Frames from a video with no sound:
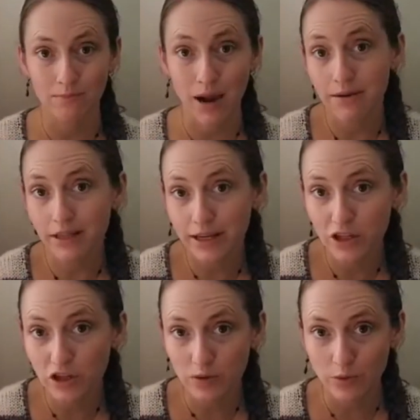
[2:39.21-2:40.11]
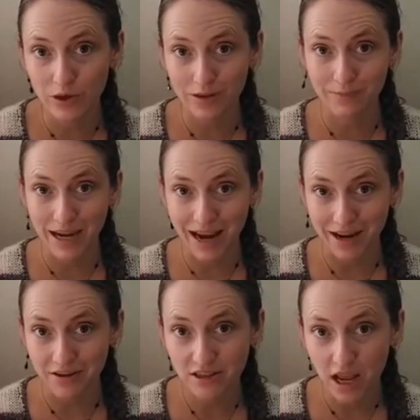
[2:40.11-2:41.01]
my relationship with my
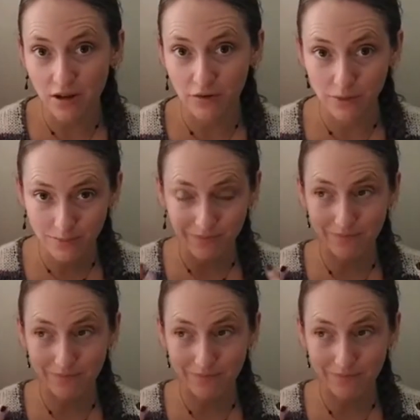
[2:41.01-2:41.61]
higher self or